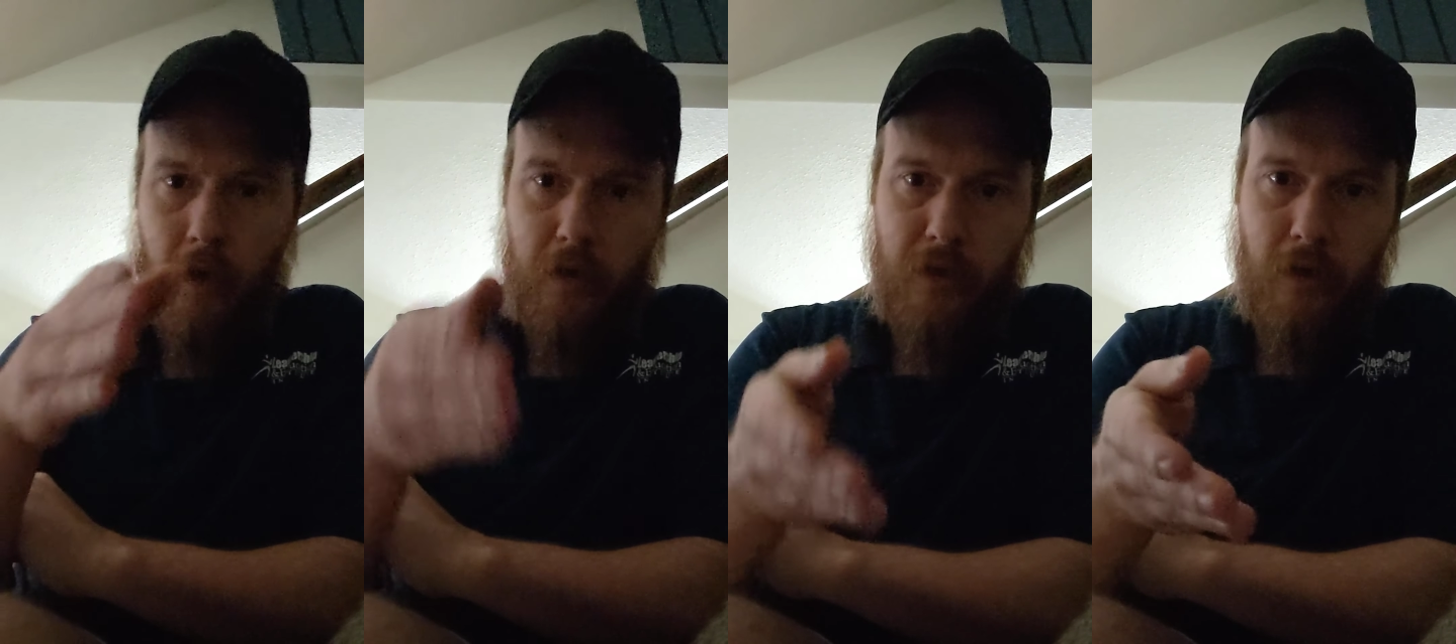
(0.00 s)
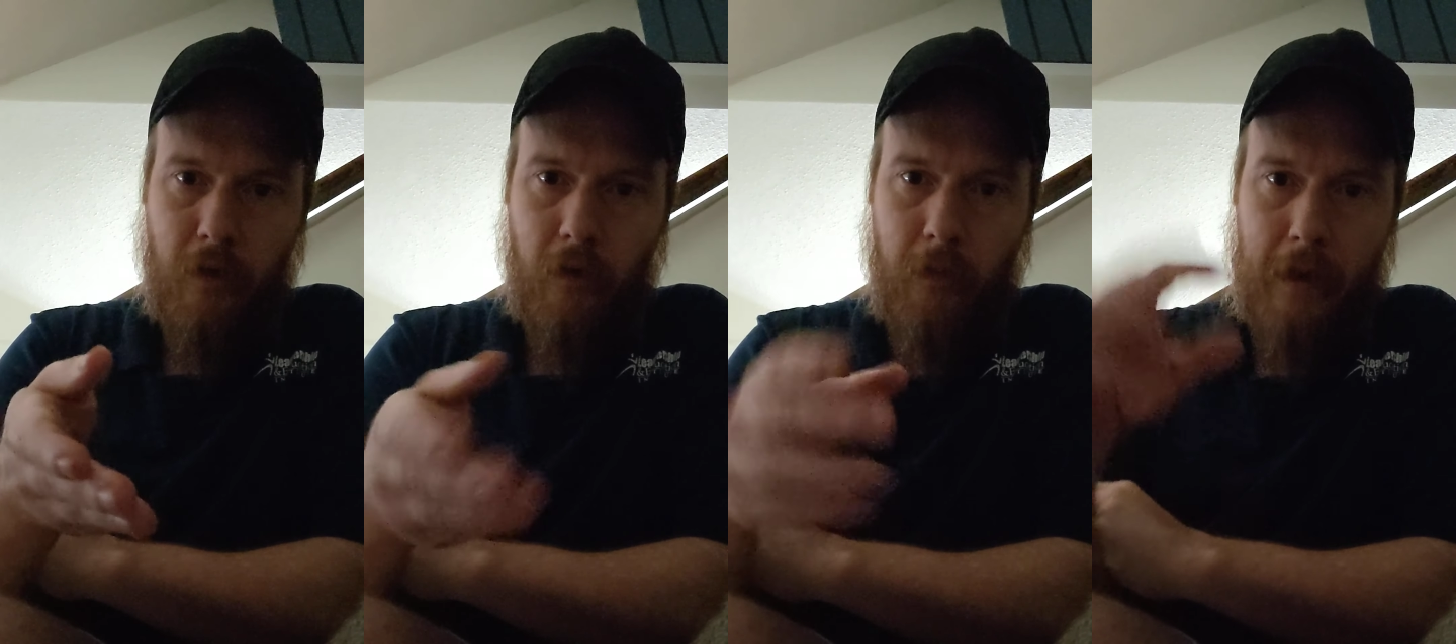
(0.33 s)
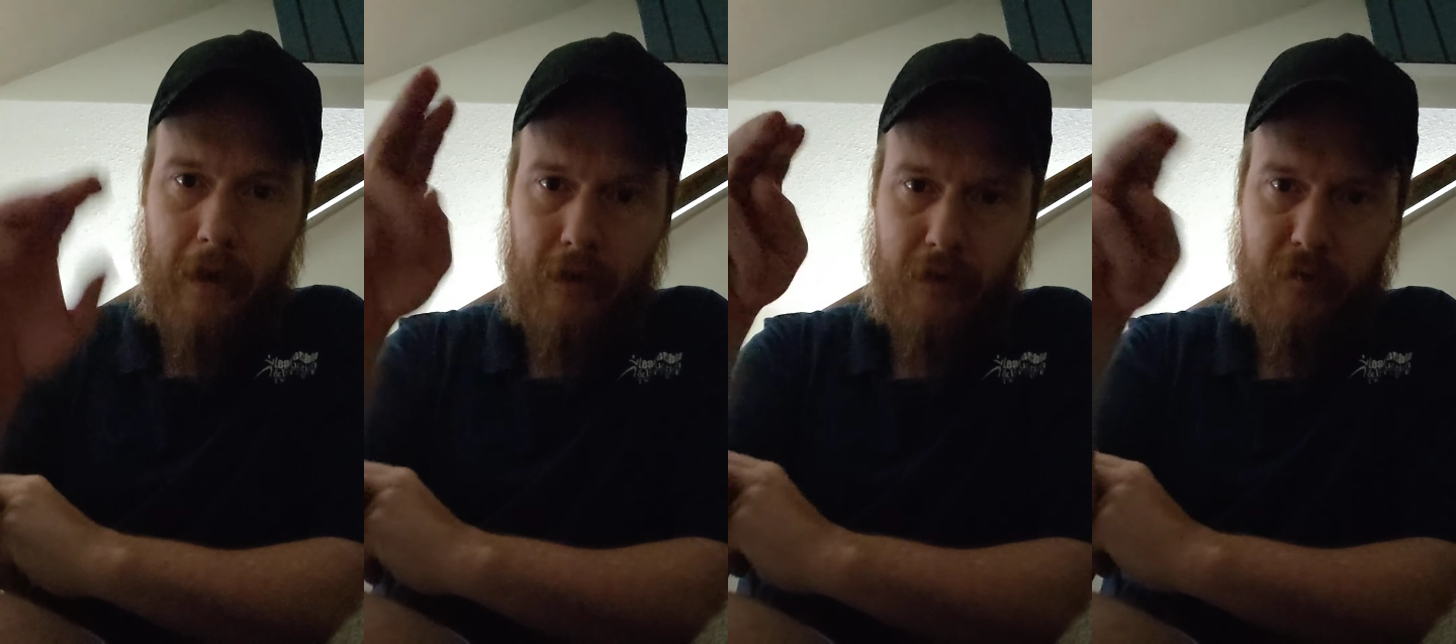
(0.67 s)
arch in our lower
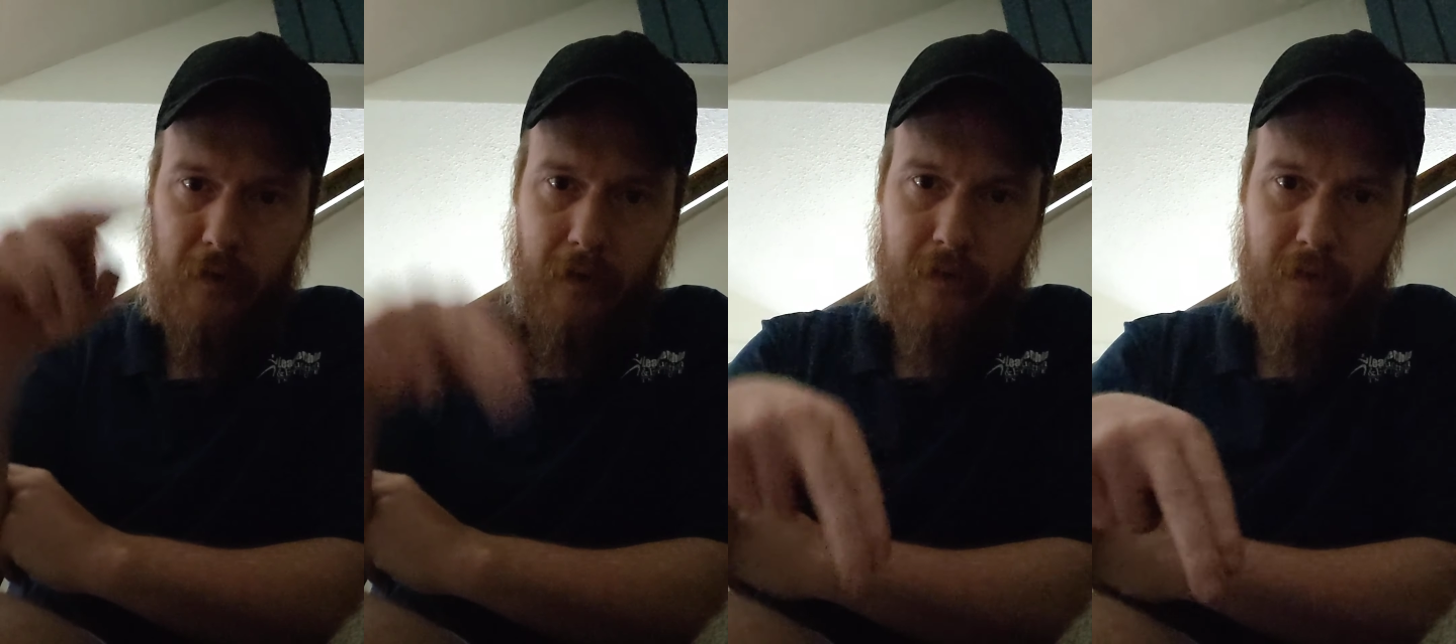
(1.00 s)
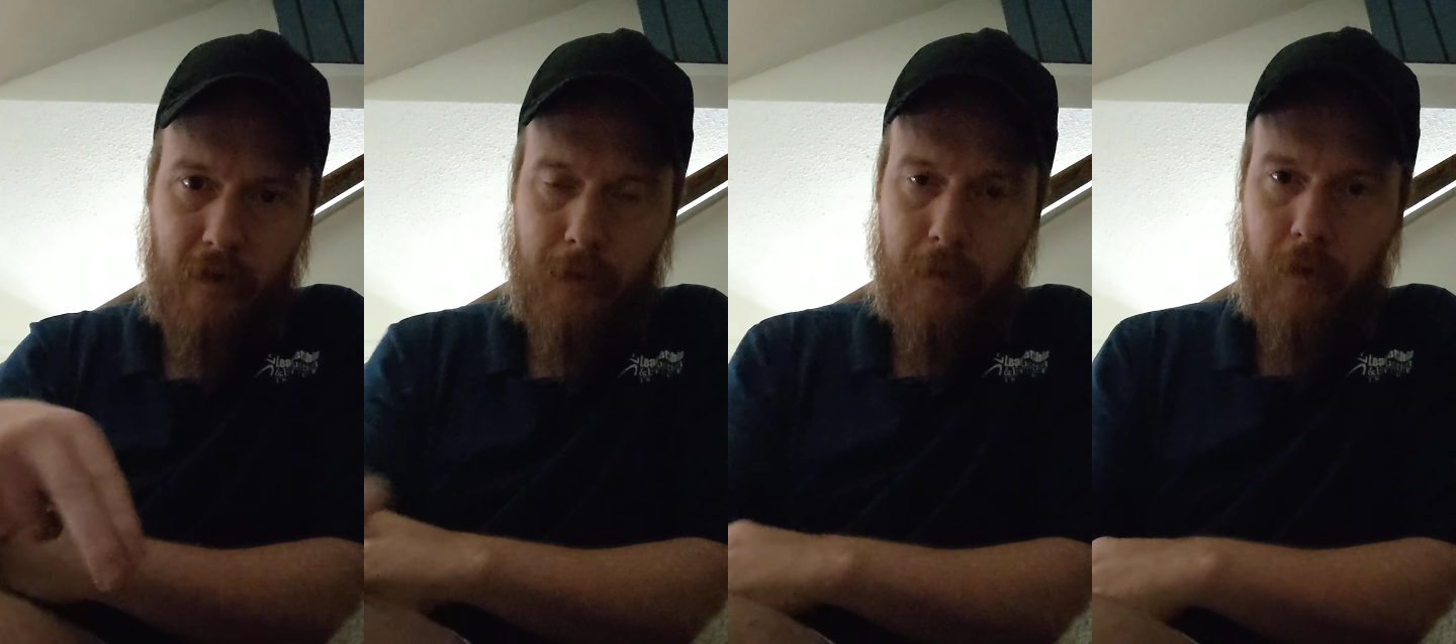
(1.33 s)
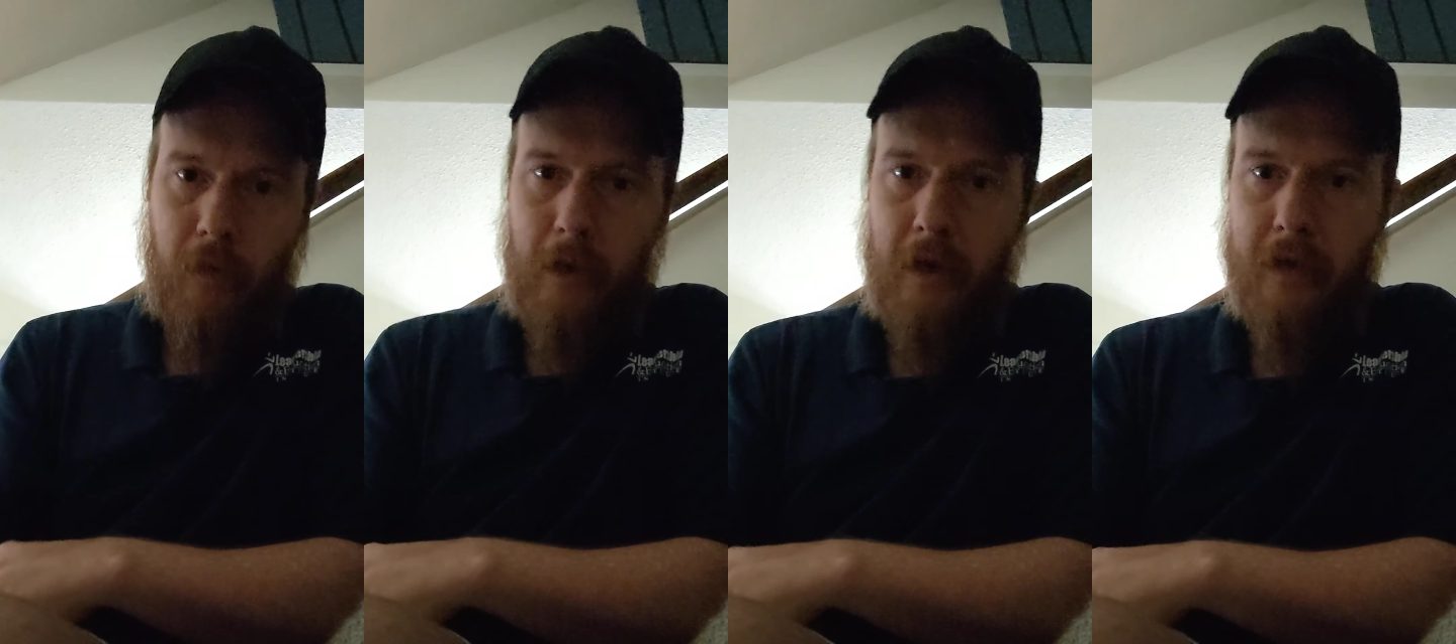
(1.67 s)
back disconnects the upper and
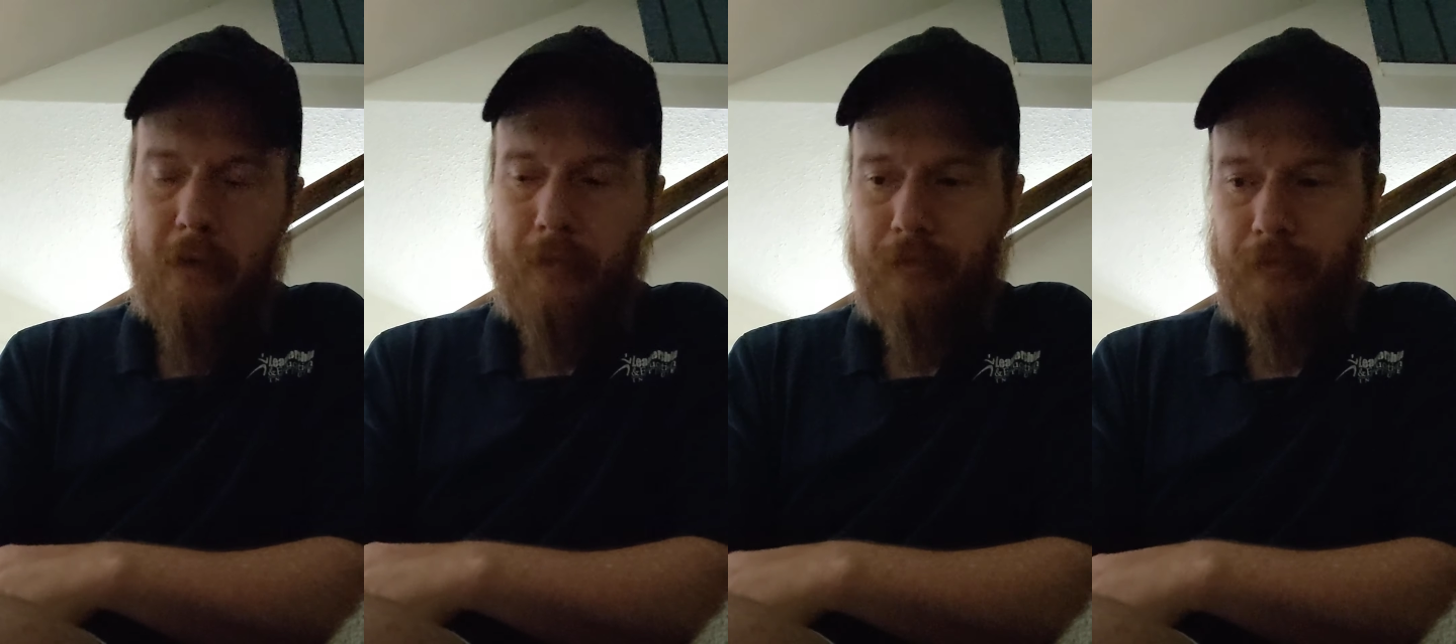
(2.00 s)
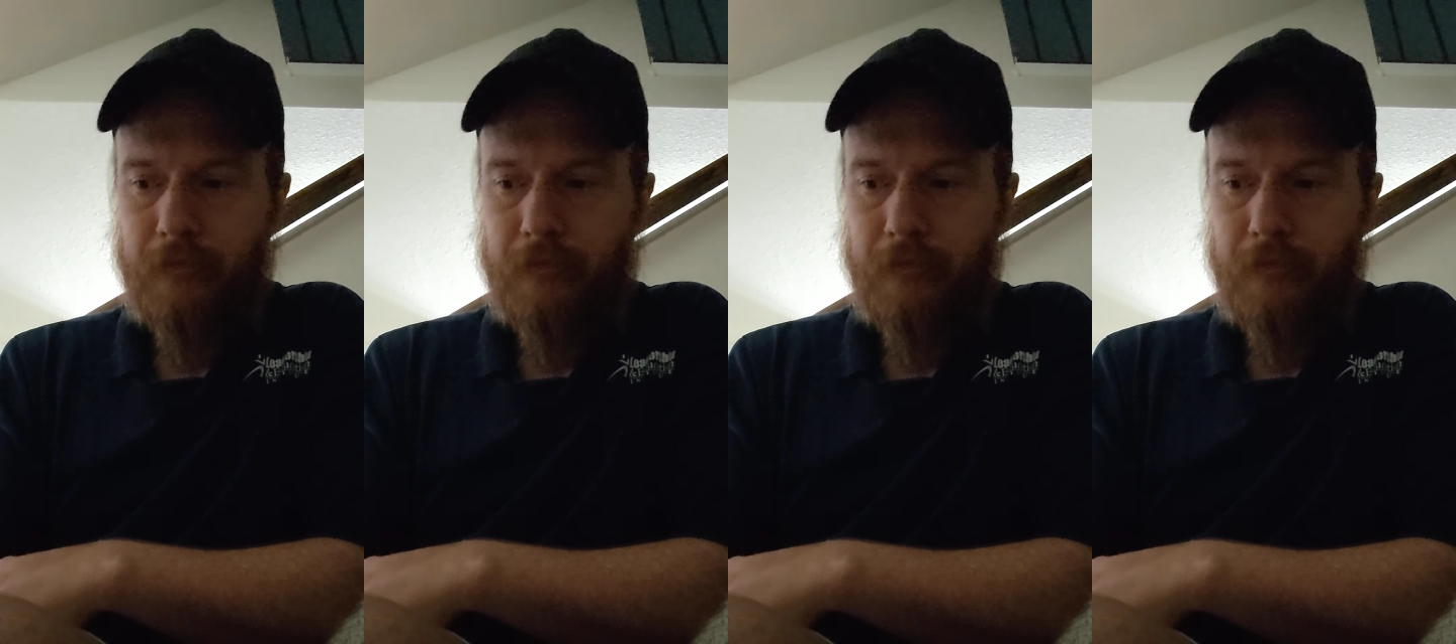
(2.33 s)
lower body,